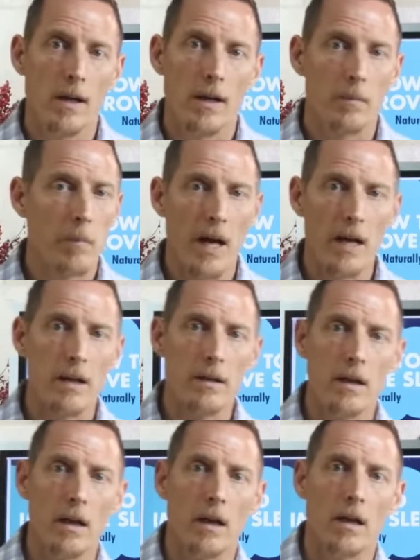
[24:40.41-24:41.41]
Bad
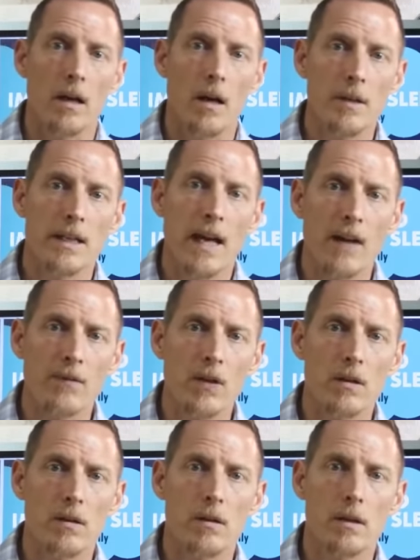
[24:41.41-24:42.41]
idea. I mean, caffeine's a
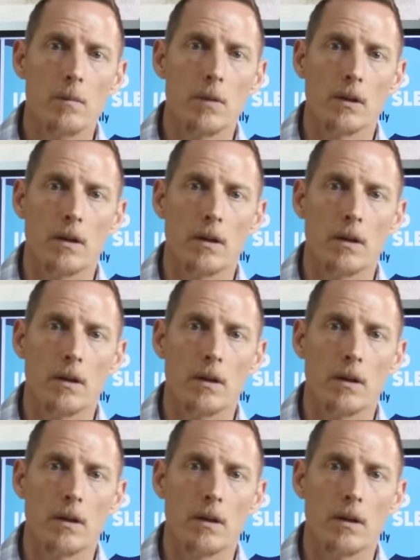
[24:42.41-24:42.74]
stimulant.